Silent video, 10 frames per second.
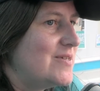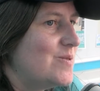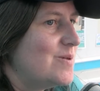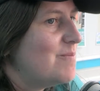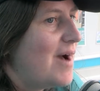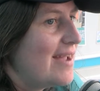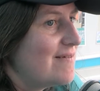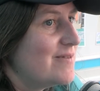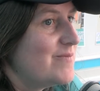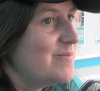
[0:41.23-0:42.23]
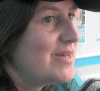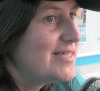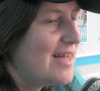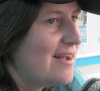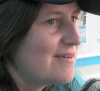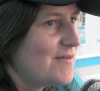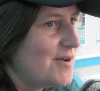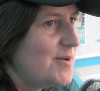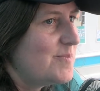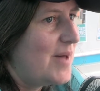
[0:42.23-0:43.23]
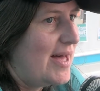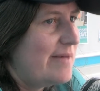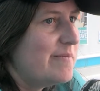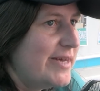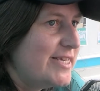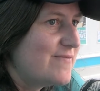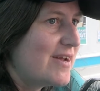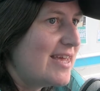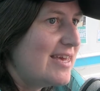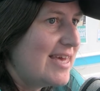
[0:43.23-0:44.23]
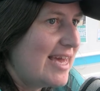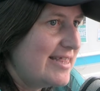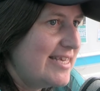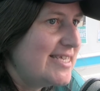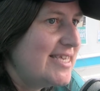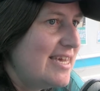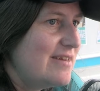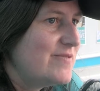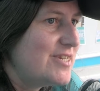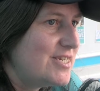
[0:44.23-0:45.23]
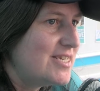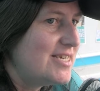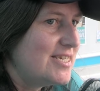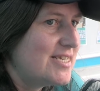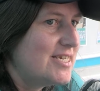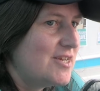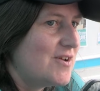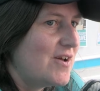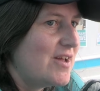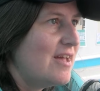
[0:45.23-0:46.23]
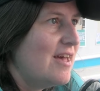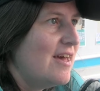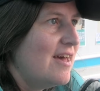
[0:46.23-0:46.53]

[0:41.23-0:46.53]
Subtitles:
So the Migrant Women's Art Group is running again this year, which is just, you know,